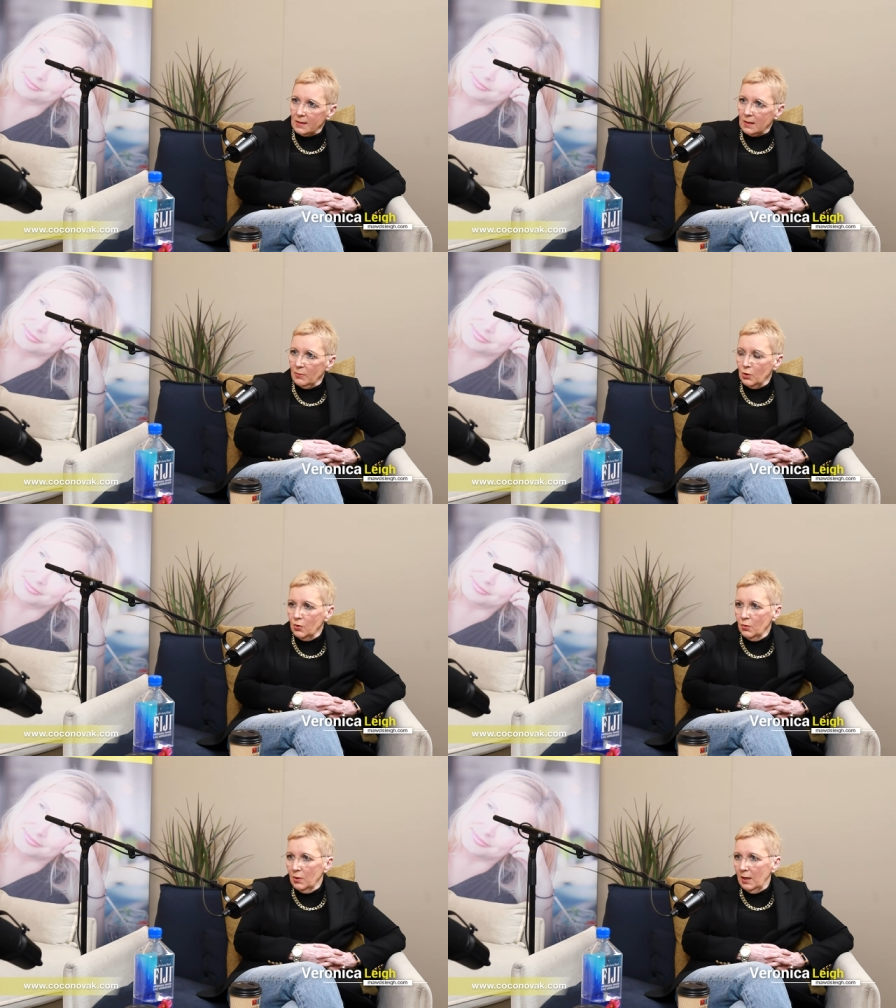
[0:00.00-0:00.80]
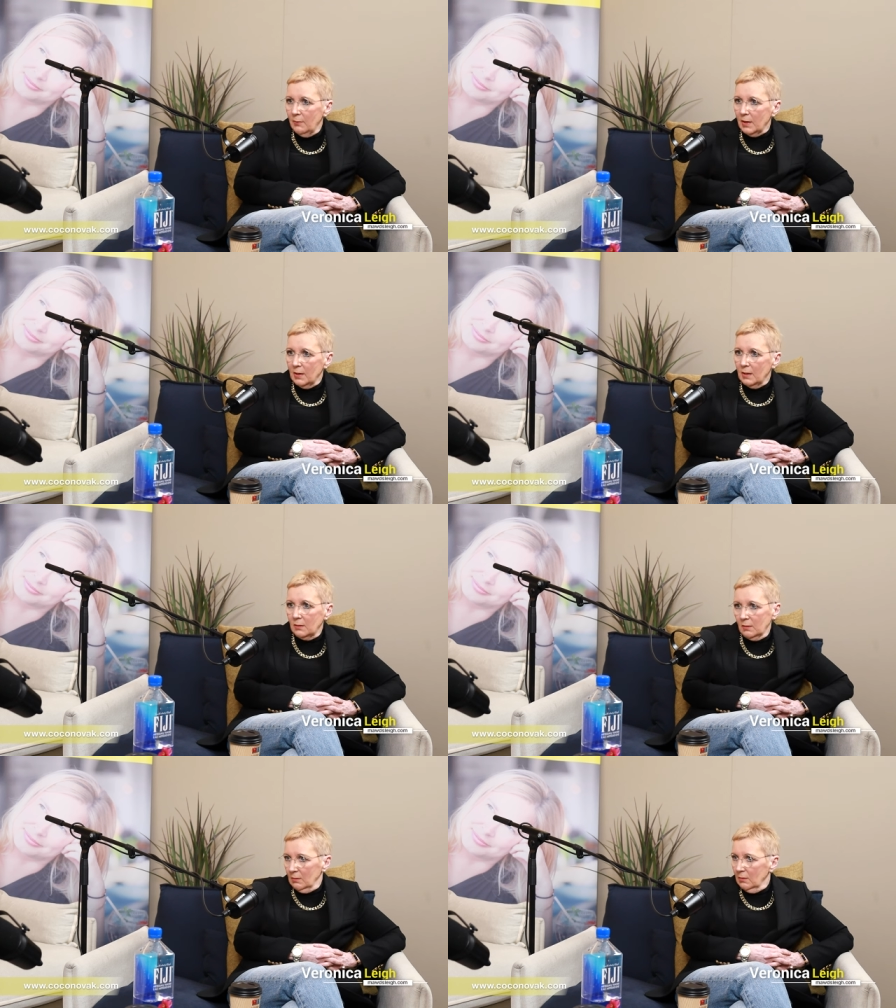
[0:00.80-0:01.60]
I mean, you name it,
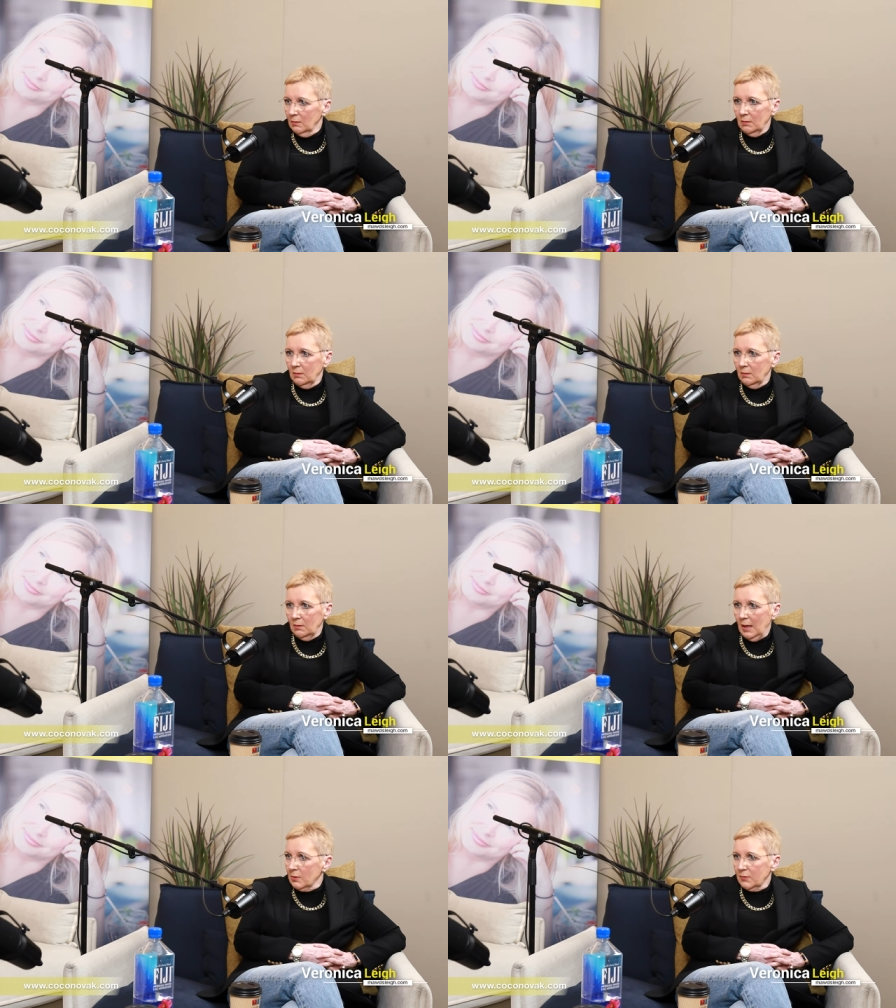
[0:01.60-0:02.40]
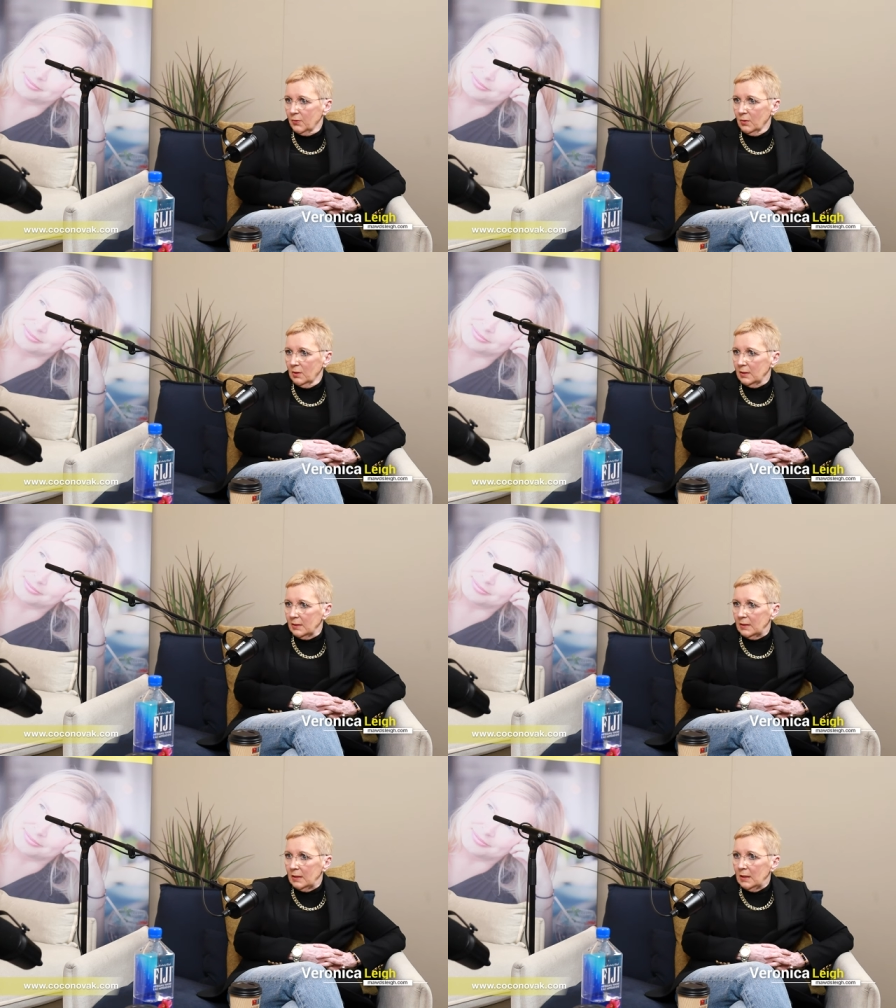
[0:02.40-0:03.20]
you know, I was full of it.
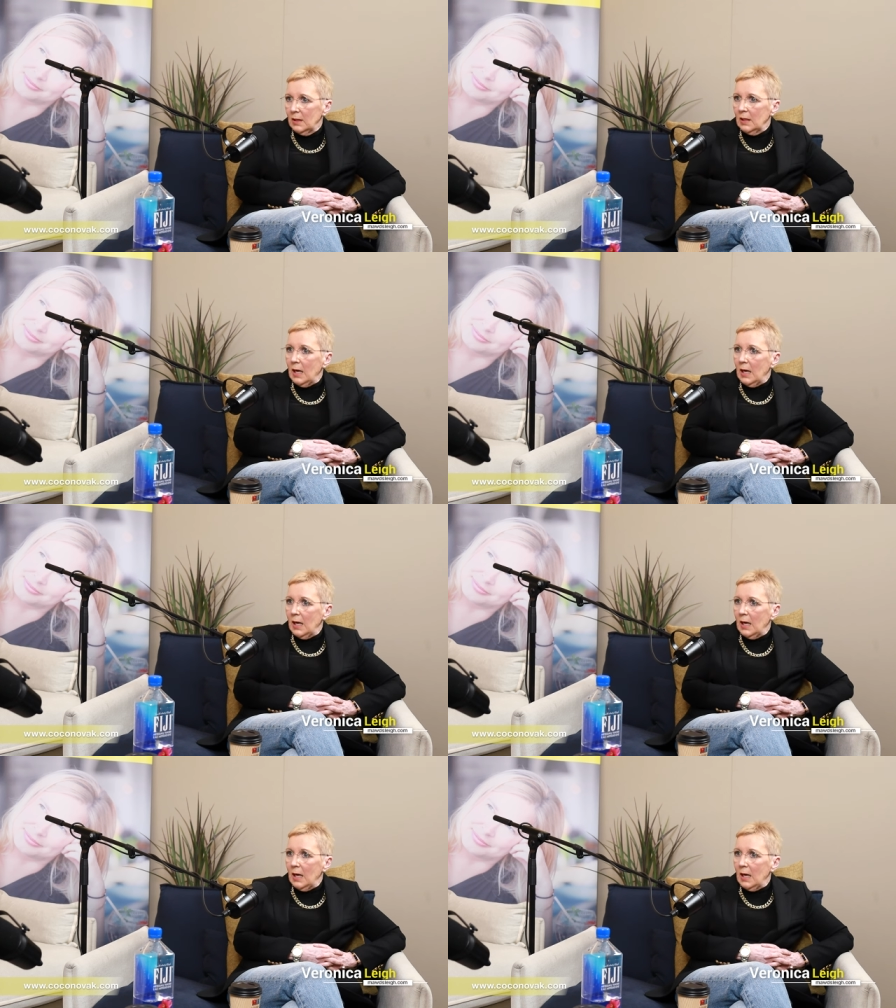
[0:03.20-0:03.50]
Mm-hmm.